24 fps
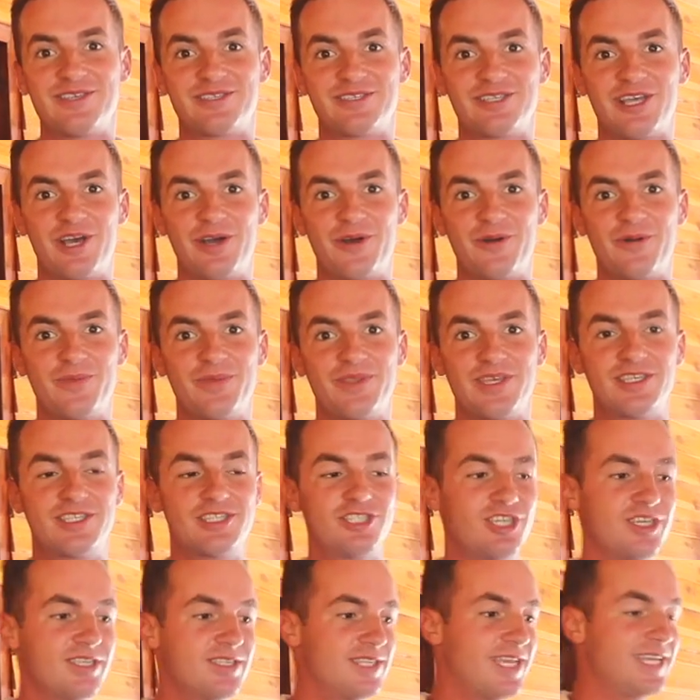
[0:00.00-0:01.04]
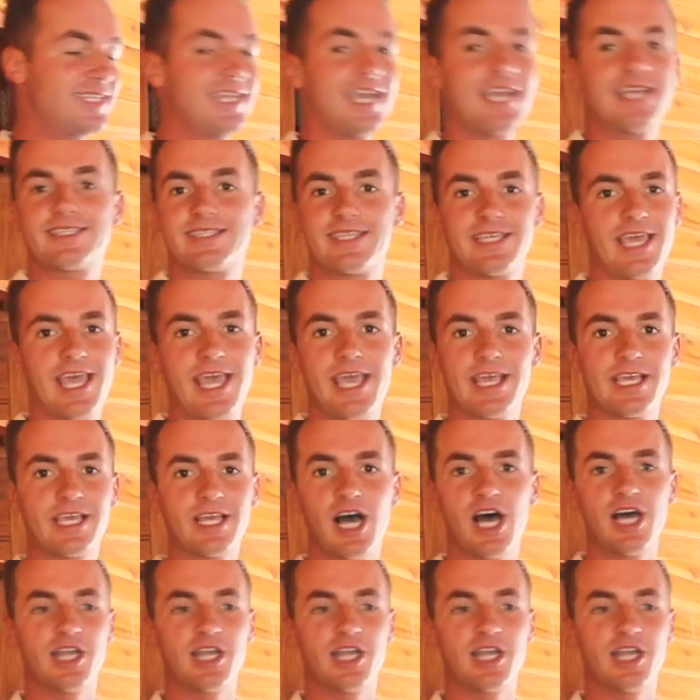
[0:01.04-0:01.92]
so this just, it takes the cake,